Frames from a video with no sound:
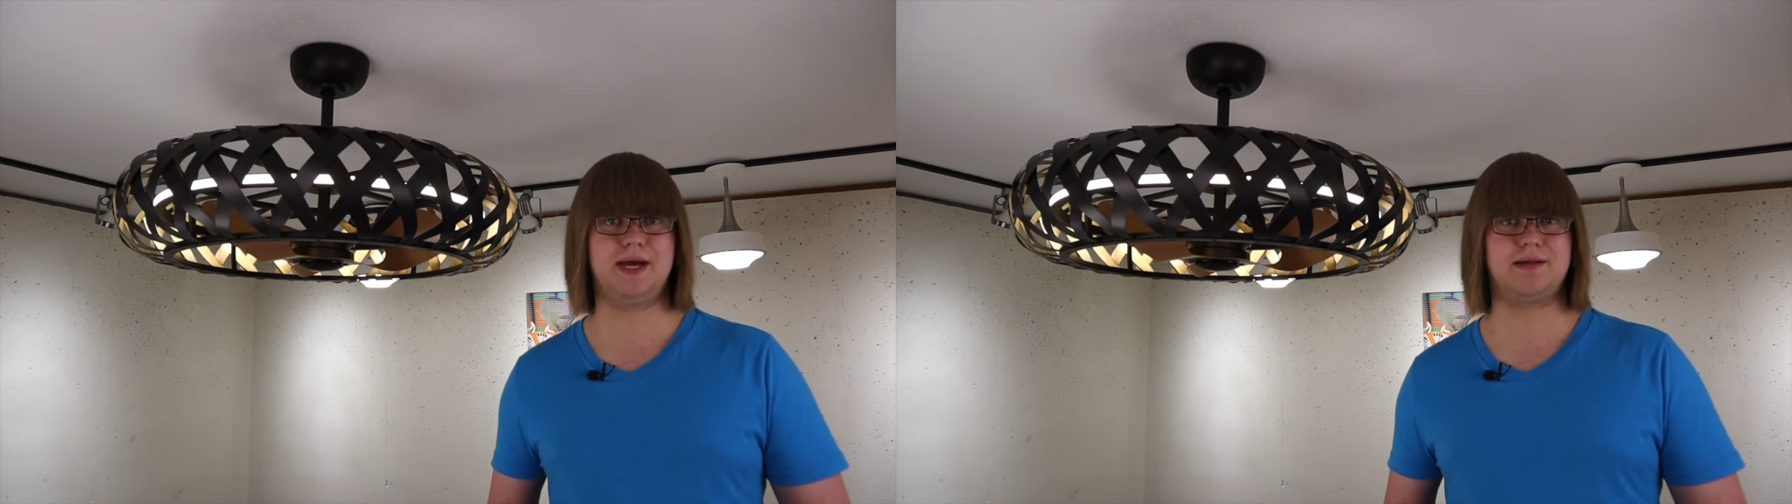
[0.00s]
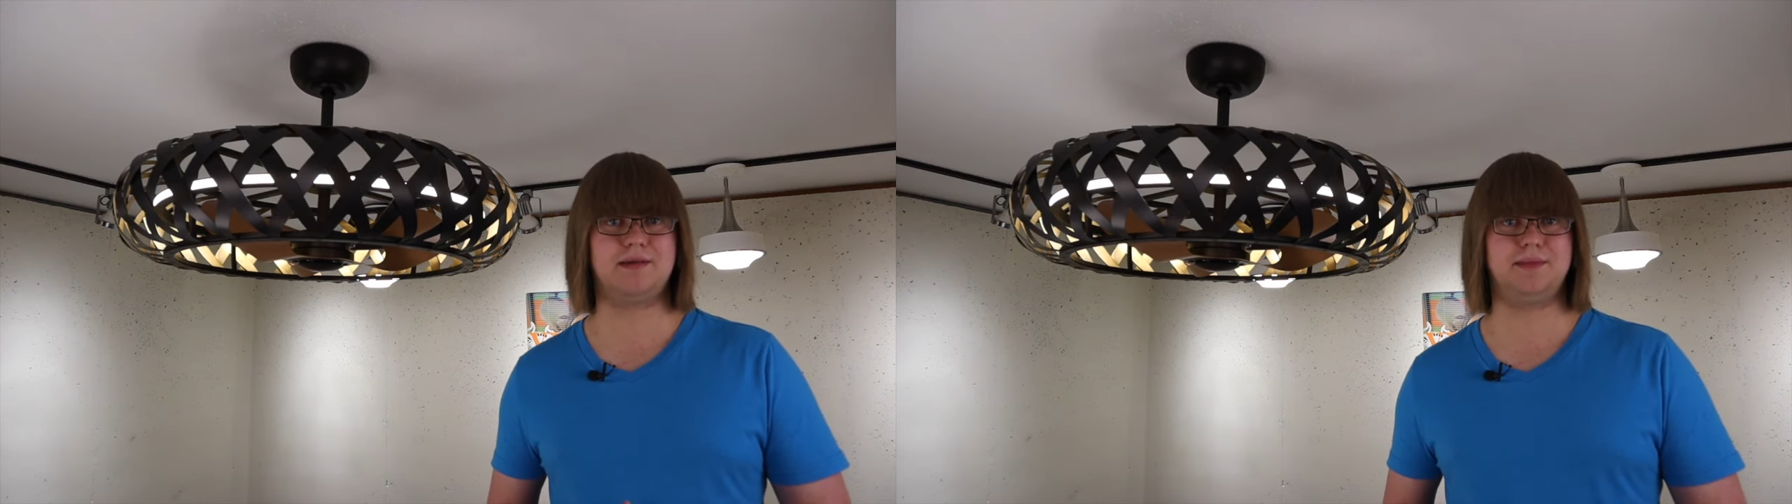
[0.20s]

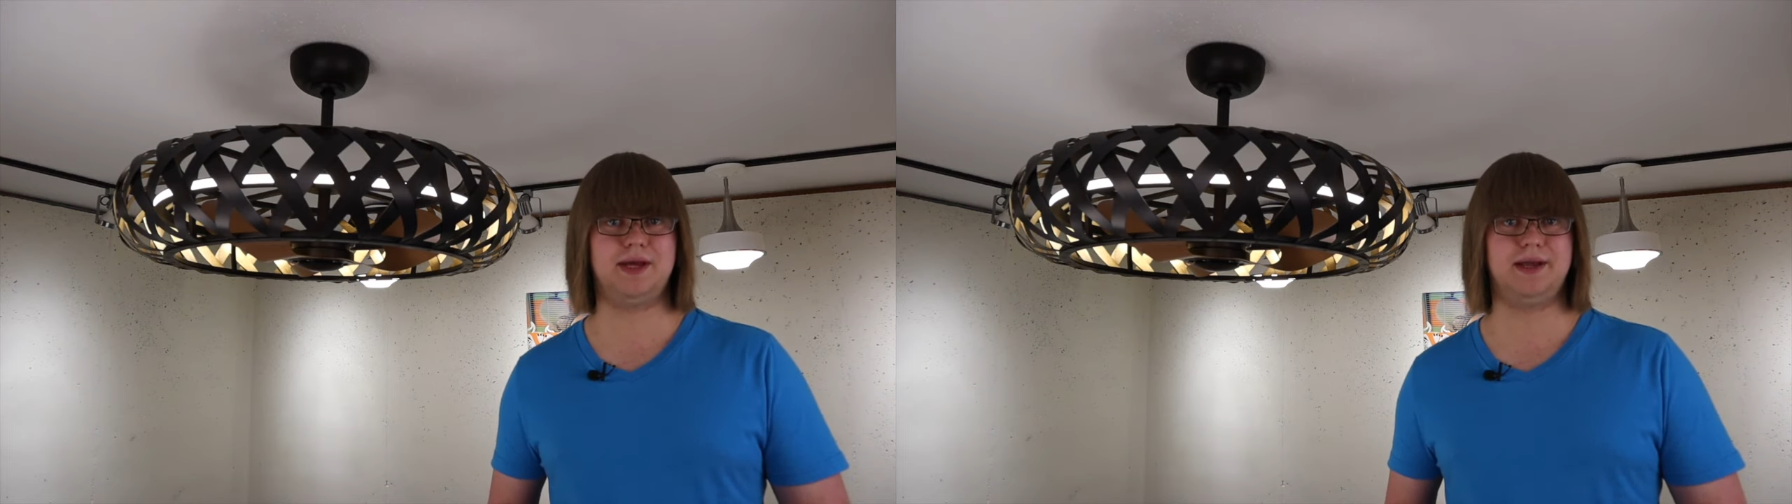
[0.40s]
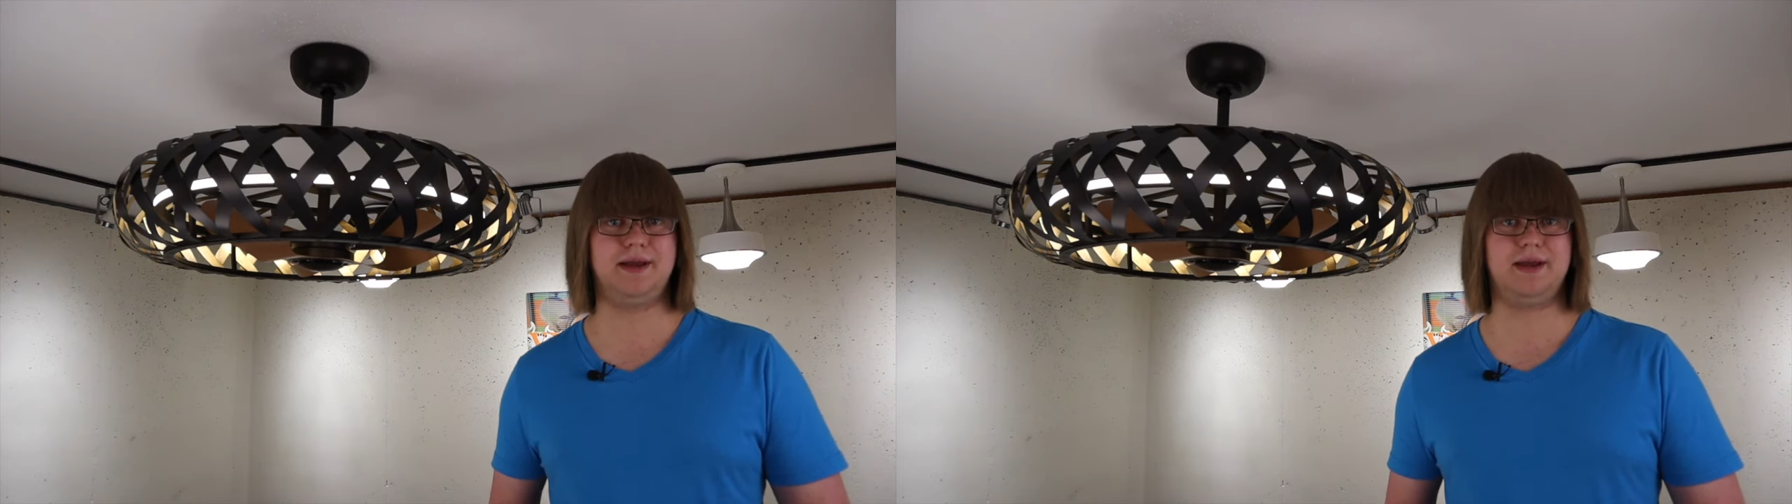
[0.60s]
Maxim
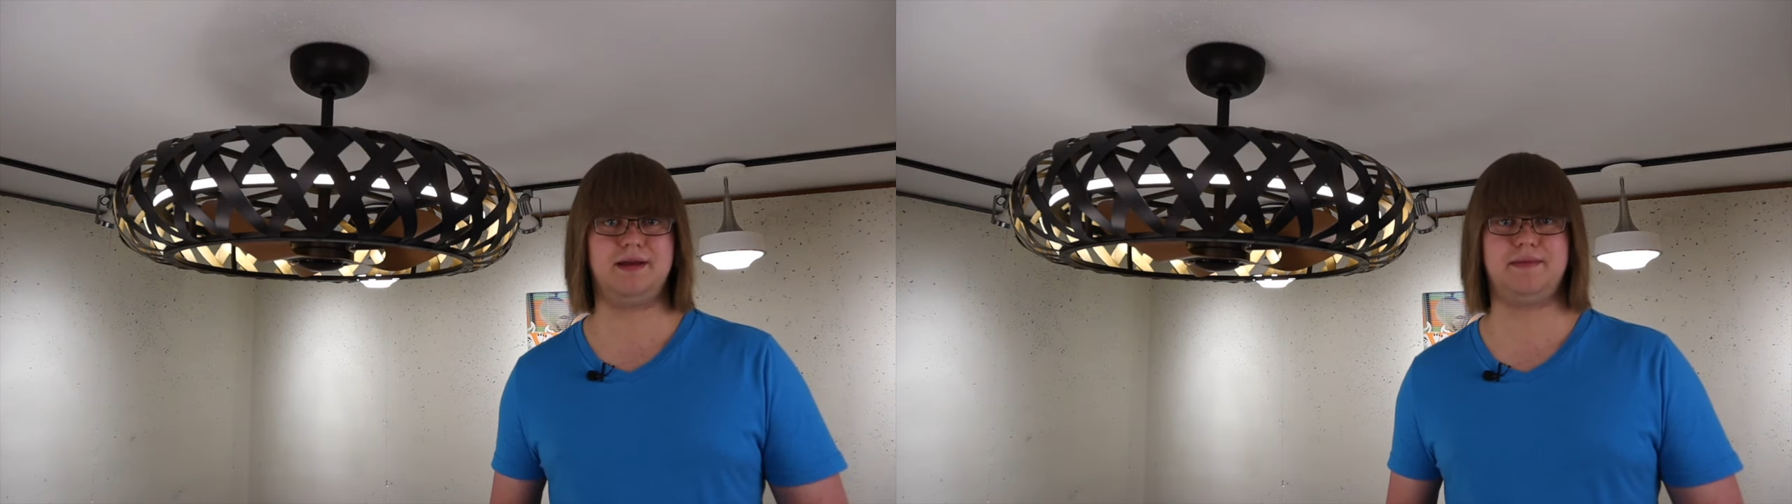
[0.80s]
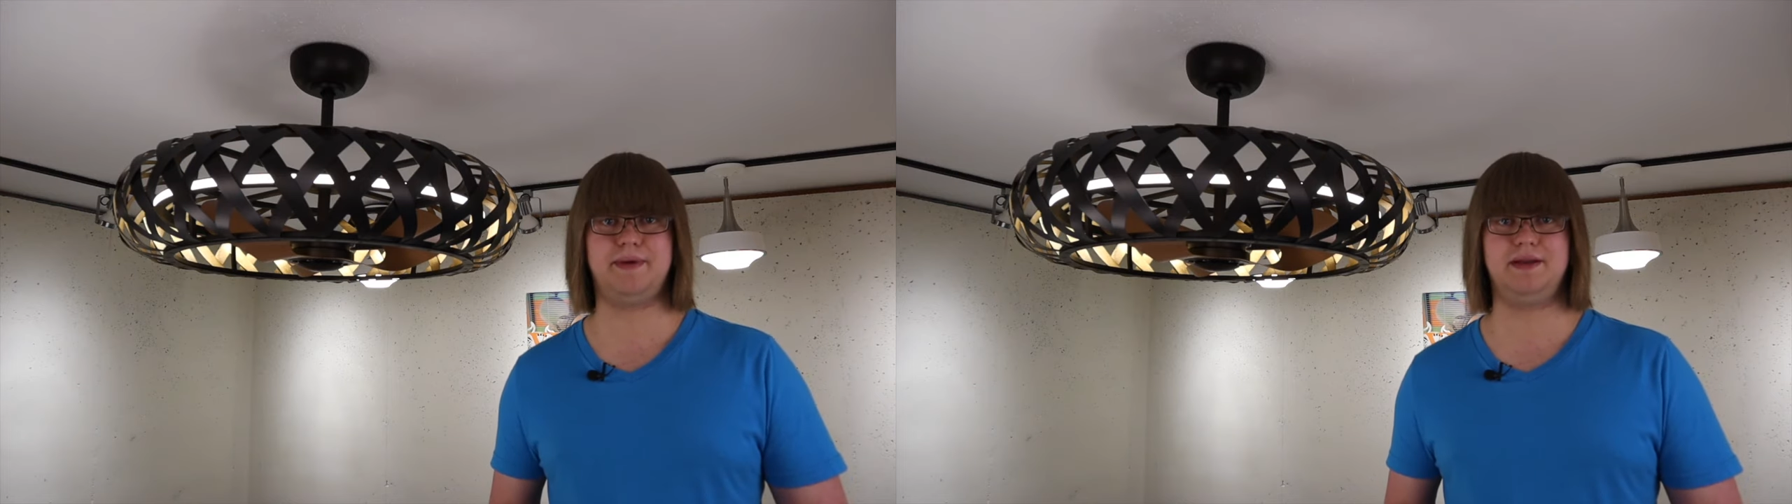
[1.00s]
Lighting
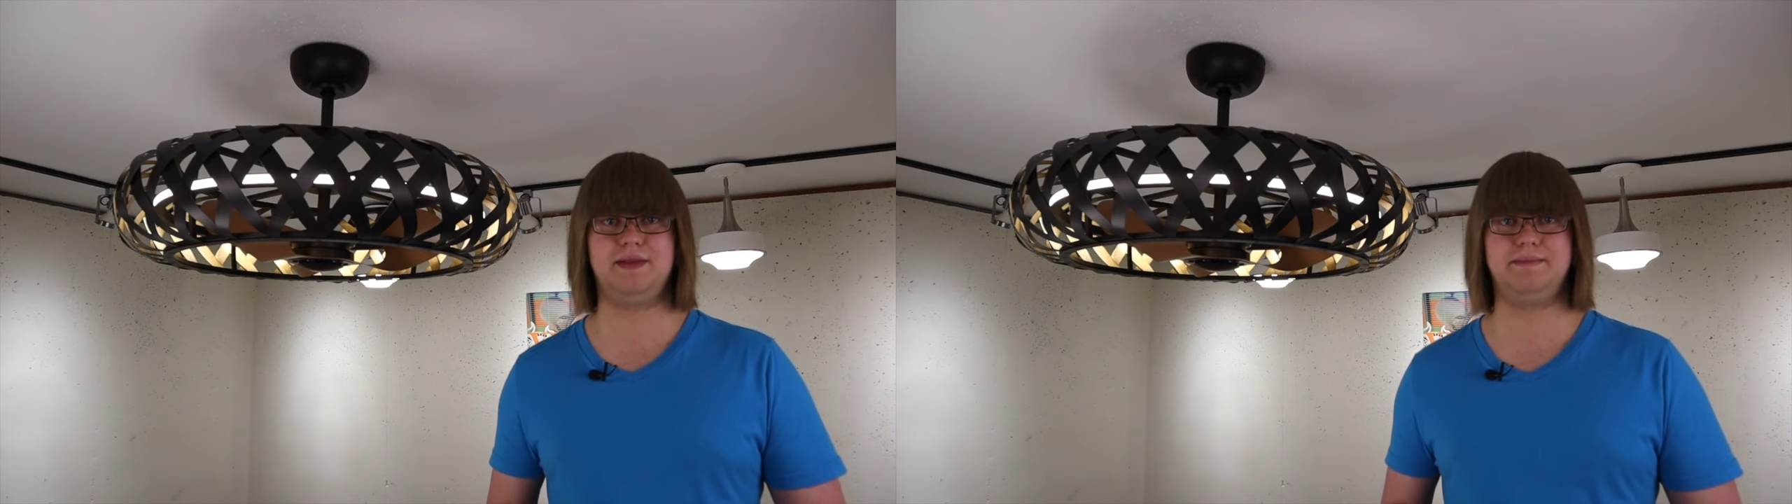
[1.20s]
has been in the